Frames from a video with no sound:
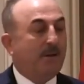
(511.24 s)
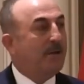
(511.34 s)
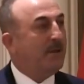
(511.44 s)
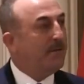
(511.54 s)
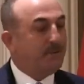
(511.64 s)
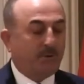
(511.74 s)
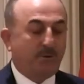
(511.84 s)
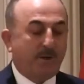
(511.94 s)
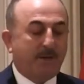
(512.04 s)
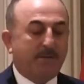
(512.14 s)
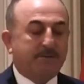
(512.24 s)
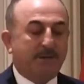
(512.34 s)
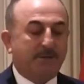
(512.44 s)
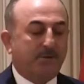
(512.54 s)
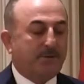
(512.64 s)
If the UN
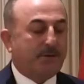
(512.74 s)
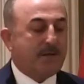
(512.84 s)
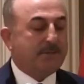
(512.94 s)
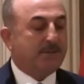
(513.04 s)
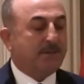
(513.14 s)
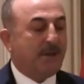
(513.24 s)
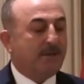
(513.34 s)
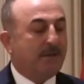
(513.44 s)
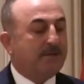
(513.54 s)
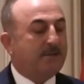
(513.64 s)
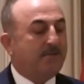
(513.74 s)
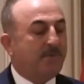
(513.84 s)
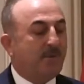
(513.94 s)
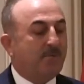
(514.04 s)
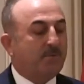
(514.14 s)
Security Council cannot
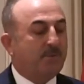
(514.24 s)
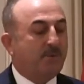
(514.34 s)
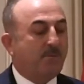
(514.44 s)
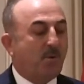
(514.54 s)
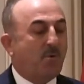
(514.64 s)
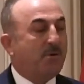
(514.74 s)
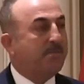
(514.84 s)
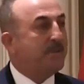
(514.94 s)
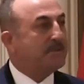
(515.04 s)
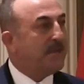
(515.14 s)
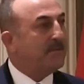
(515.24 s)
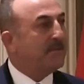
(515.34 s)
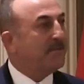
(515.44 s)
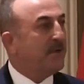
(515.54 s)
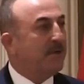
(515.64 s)
reform to be more
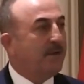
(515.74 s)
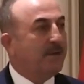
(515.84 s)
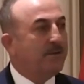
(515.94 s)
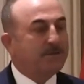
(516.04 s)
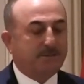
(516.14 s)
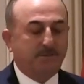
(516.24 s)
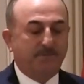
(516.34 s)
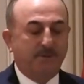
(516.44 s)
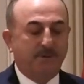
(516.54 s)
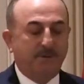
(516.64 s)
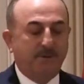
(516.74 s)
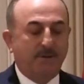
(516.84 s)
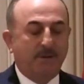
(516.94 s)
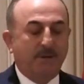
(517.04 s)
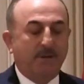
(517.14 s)
representative and inclusive,
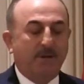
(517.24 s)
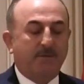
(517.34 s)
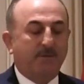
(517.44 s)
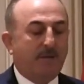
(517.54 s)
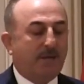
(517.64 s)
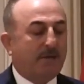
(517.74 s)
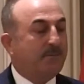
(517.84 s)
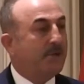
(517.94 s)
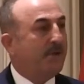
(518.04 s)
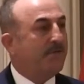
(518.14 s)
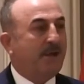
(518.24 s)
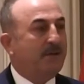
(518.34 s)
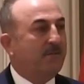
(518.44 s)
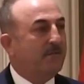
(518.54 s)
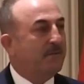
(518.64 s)
it will not be
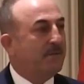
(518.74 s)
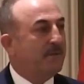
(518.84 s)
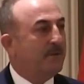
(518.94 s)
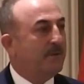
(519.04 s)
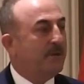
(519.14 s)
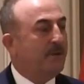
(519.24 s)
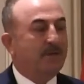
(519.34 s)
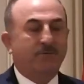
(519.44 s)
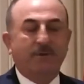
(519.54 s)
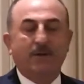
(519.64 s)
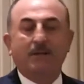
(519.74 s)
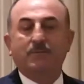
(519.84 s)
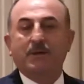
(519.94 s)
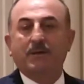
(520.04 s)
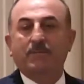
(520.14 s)
effective. It will not
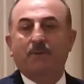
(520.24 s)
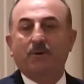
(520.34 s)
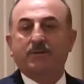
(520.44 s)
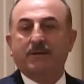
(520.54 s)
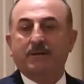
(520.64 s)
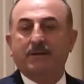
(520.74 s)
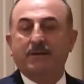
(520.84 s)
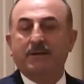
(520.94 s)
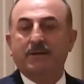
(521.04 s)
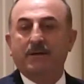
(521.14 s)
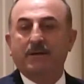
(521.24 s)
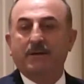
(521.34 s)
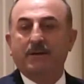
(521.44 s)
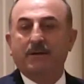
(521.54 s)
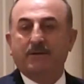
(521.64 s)
be politically
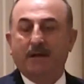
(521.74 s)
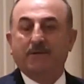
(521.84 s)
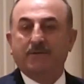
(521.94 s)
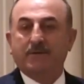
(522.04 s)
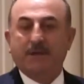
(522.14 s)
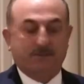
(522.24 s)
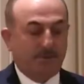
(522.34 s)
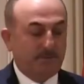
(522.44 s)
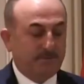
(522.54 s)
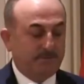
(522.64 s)
relevant at all.